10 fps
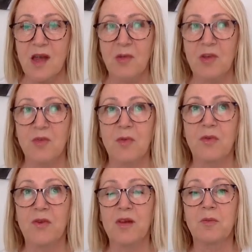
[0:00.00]
because
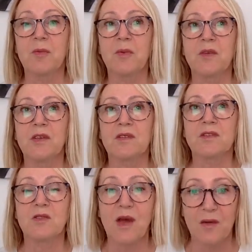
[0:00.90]
prophetic people need
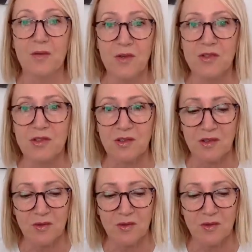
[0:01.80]
to have vision.